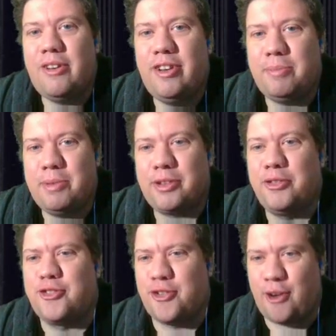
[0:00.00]
And Larry
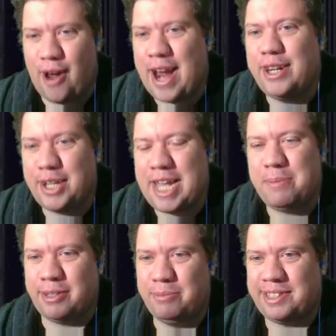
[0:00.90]
Zbyszko's trying to
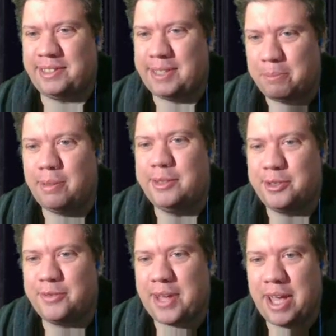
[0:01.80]
keep some
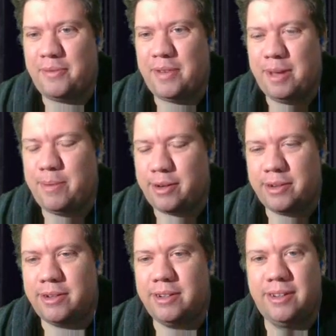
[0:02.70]
semblance of kayfabe here.